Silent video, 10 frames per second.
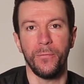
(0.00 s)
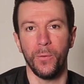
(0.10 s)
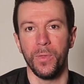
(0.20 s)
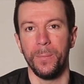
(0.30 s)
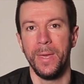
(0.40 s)

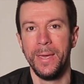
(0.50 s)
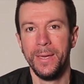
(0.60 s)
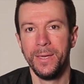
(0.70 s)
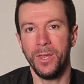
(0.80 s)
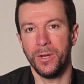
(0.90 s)
for them.
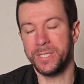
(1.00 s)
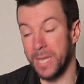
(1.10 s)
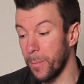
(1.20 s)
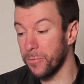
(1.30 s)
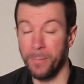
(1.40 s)
You know,
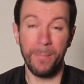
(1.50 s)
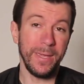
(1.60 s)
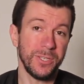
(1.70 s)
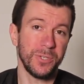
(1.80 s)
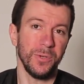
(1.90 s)
some of them
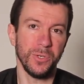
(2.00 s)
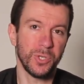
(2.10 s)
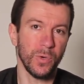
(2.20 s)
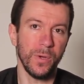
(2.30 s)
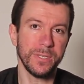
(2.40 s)
made certain
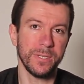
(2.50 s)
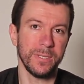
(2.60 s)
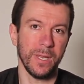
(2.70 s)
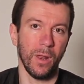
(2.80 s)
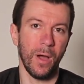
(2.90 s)

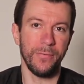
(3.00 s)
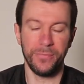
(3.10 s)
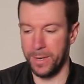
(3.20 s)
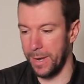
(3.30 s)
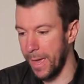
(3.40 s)
choices in life
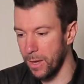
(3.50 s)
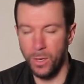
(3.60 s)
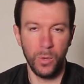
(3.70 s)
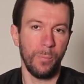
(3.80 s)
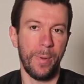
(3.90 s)
that now
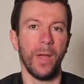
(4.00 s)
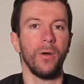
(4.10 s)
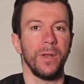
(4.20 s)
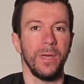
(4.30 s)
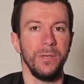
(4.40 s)
you look back
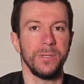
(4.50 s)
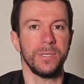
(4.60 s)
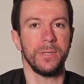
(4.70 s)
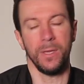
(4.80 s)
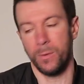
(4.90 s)
on it and you
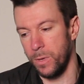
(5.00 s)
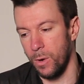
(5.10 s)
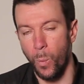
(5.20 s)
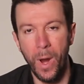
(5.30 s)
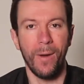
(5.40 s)
think, you
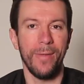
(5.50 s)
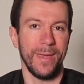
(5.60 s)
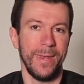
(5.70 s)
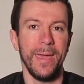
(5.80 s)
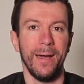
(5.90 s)
know, where are
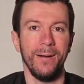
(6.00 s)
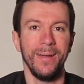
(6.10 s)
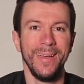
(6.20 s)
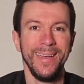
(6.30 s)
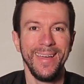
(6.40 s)
they now?
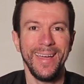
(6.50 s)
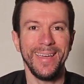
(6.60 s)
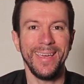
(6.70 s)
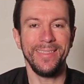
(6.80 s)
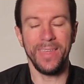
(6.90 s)

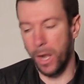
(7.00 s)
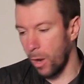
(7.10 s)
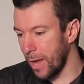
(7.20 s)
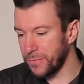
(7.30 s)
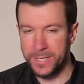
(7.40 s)
And their
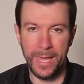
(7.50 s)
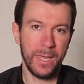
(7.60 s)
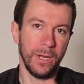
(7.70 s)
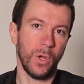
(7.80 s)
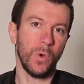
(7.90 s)
life's
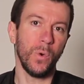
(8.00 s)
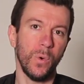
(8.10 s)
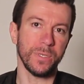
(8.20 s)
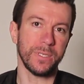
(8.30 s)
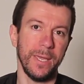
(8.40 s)
taken a
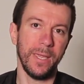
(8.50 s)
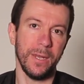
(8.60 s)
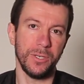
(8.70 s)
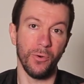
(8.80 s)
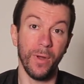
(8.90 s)
course, taken
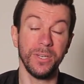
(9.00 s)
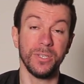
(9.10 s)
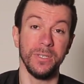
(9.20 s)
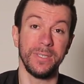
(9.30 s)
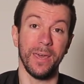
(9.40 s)
a
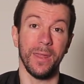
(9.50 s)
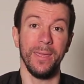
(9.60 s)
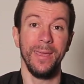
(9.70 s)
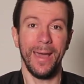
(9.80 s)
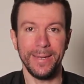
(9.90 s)
direction down
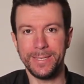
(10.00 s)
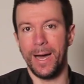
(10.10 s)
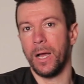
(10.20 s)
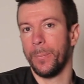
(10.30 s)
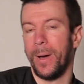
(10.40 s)
a
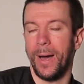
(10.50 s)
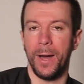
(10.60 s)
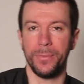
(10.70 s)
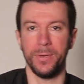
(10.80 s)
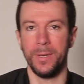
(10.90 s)
dark
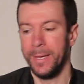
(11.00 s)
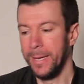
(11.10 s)
path, and